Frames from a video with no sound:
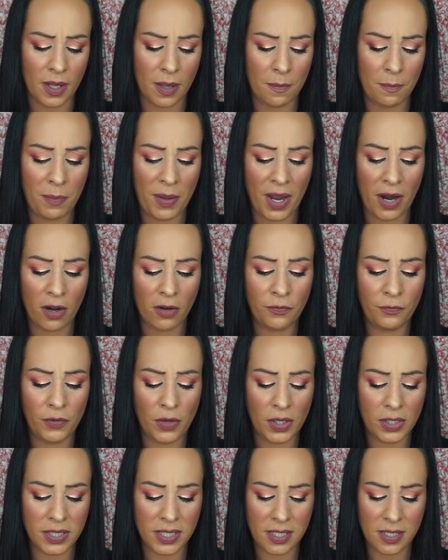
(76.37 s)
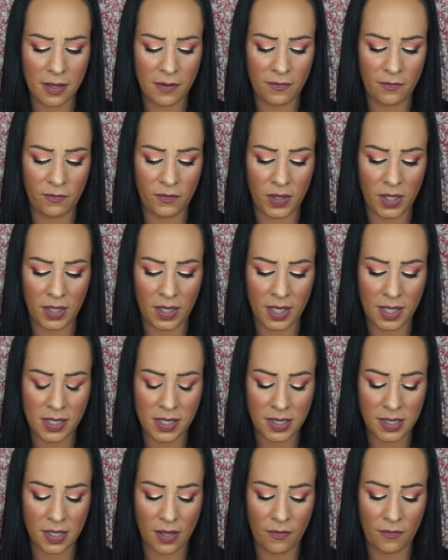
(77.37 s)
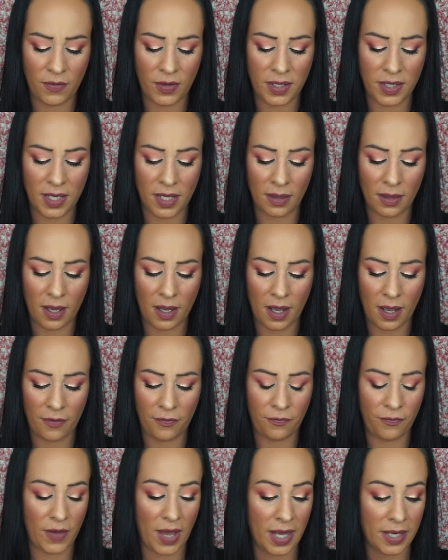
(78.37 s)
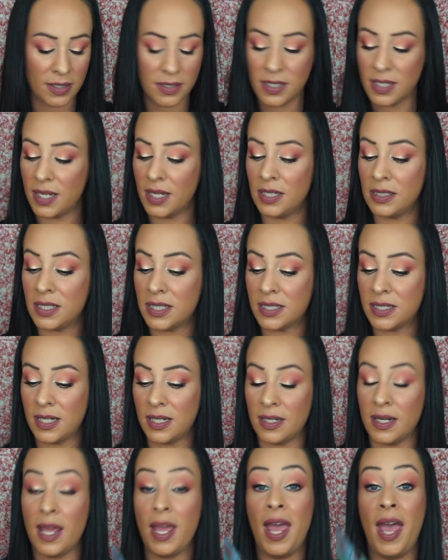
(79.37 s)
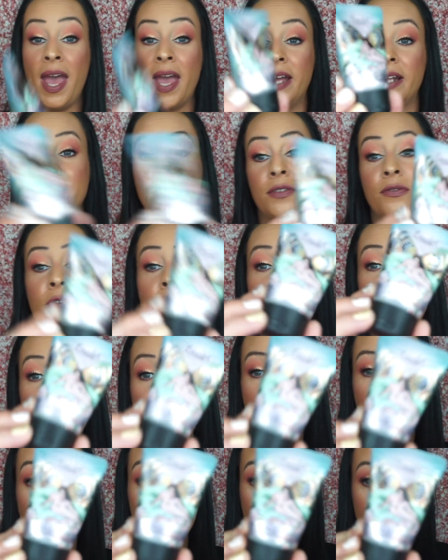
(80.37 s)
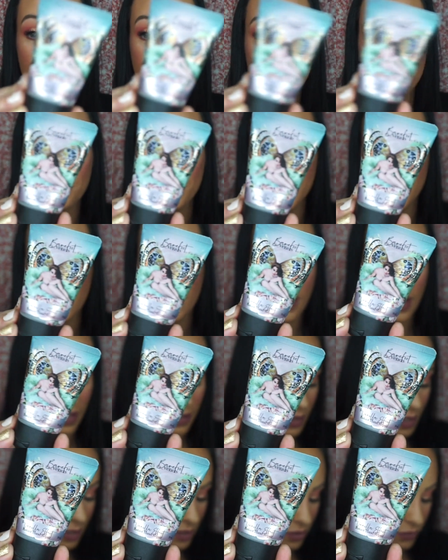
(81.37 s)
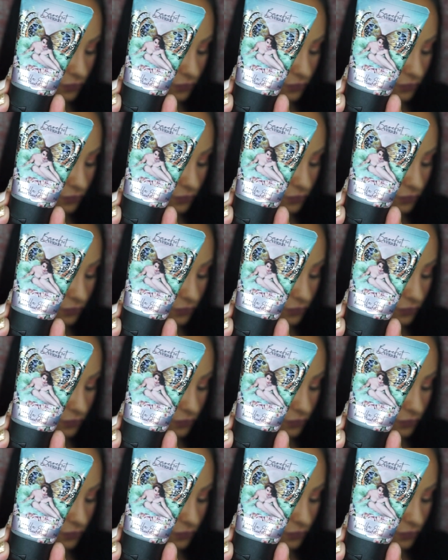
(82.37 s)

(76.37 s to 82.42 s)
Barefoot Venus Vanilla Effect Instant Hand Repair. And that is